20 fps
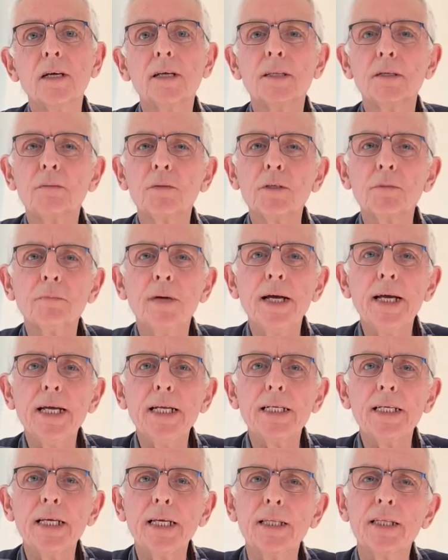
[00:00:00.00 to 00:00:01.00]
that was
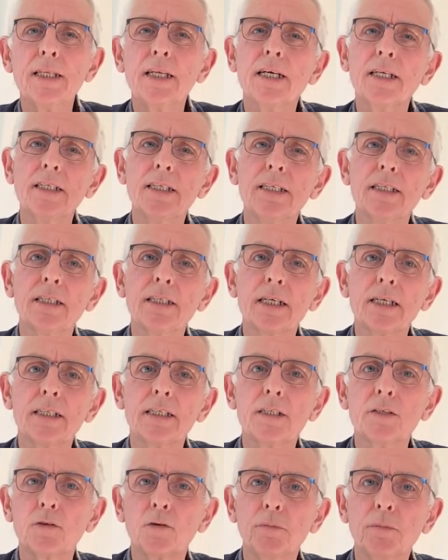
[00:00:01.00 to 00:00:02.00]
made in the
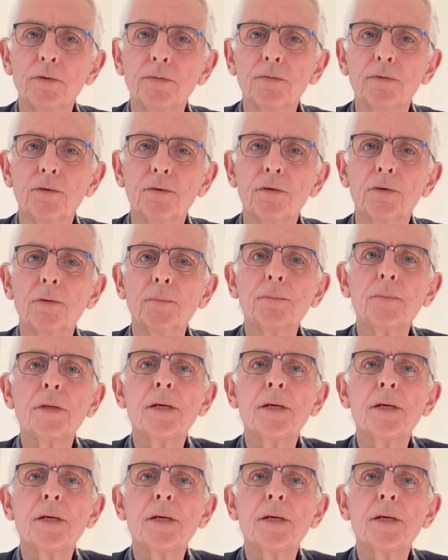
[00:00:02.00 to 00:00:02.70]
1960s or before,